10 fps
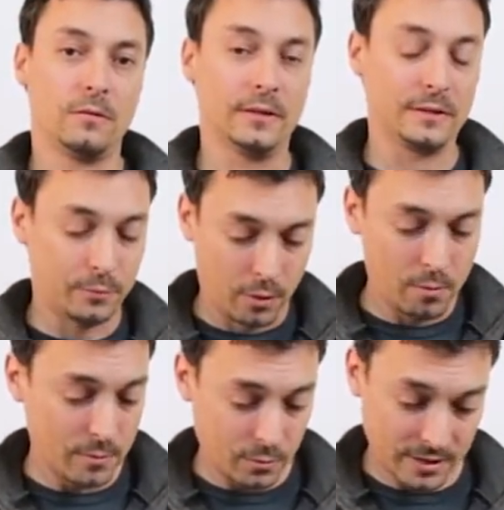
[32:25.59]
But the
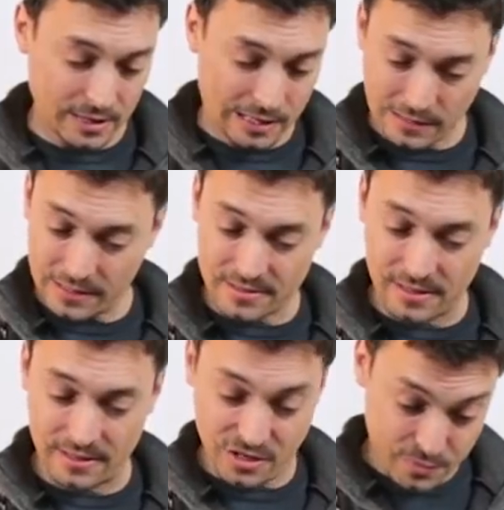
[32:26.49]
problem with that is
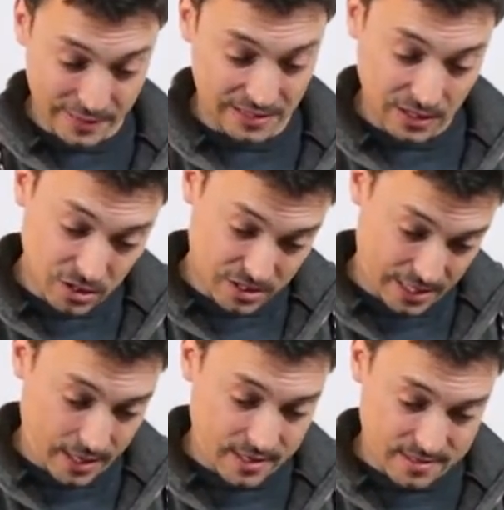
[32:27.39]
that the spectator
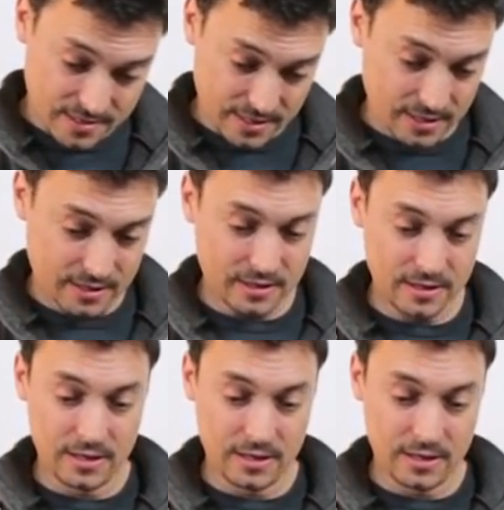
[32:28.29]
takes a seat,